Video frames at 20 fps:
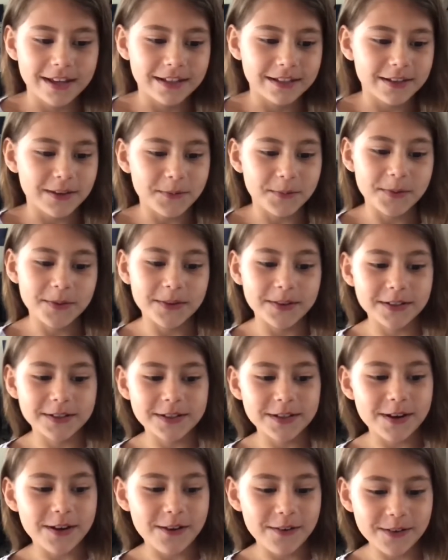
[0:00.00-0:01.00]

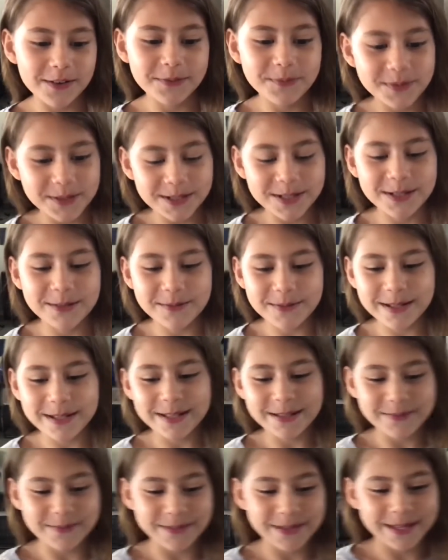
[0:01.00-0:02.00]
She always pushed me
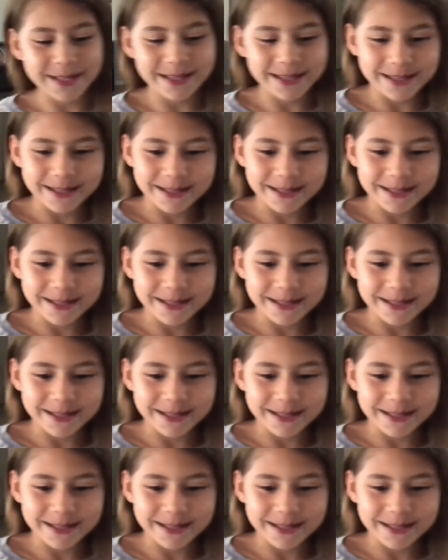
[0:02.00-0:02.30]
to